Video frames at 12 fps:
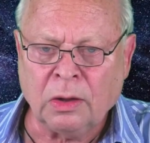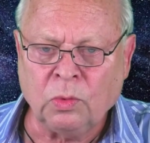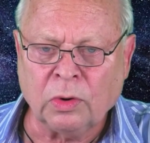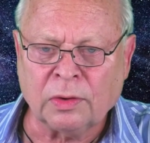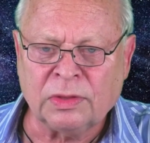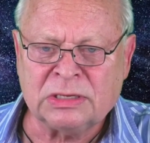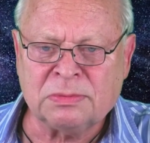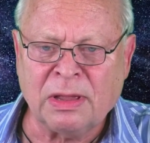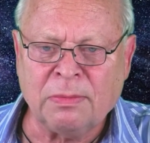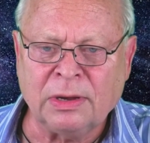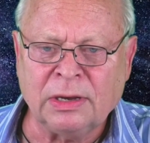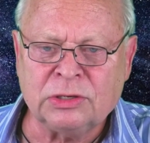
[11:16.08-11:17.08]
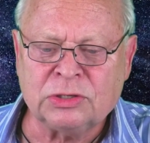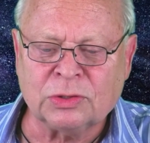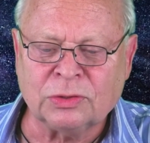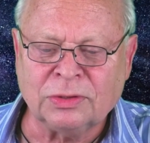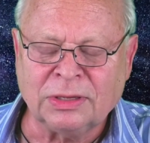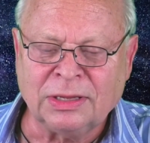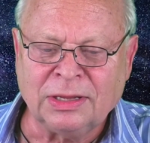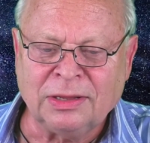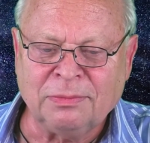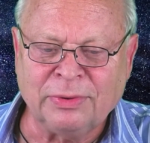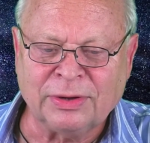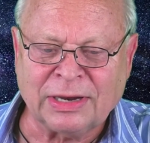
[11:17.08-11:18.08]
where this may be an issue,
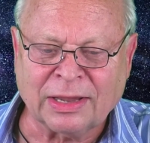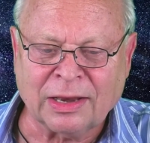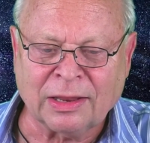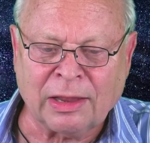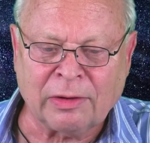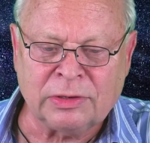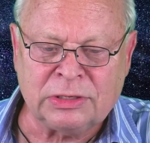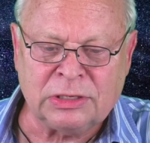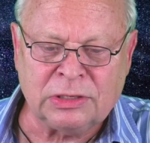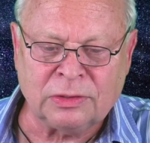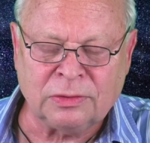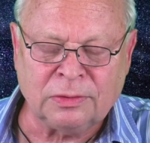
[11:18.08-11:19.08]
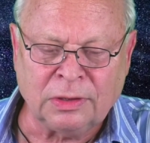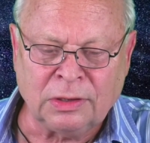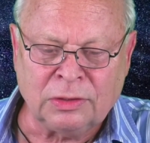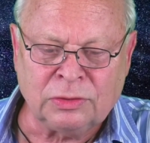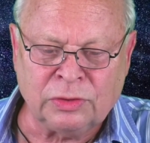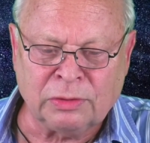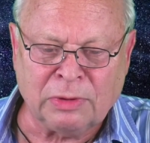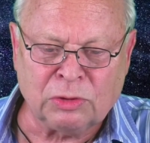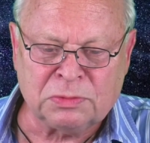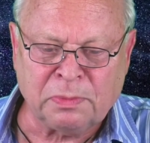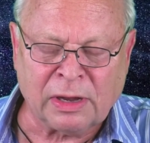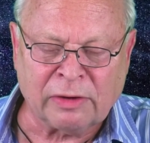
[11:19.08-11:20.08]
but I can guarantee you, to the
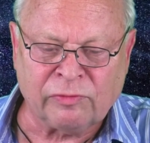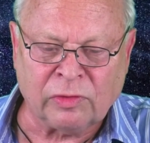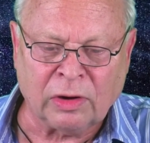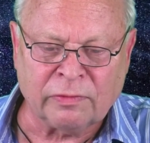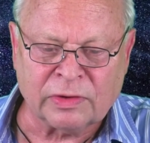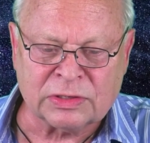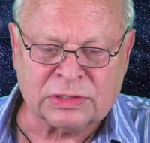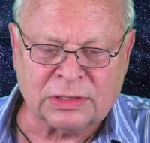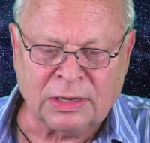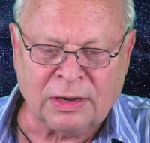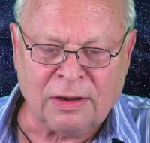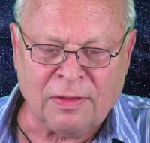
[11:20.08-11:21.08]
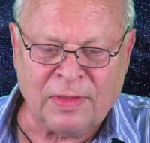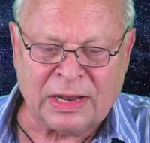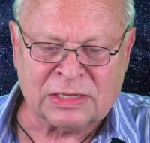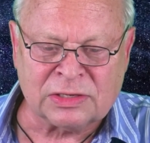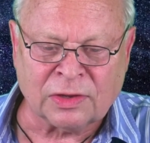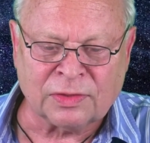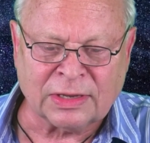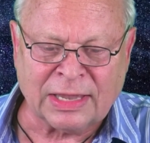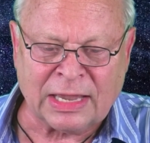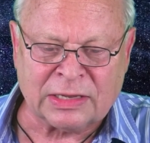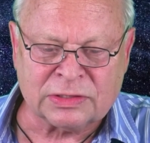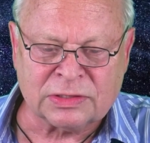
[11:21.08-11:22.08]
most part for all of us, that's not the
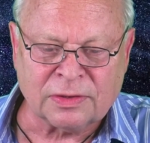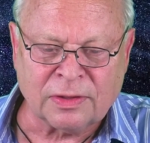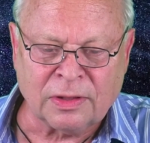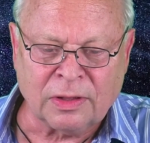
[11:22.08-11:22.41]
case.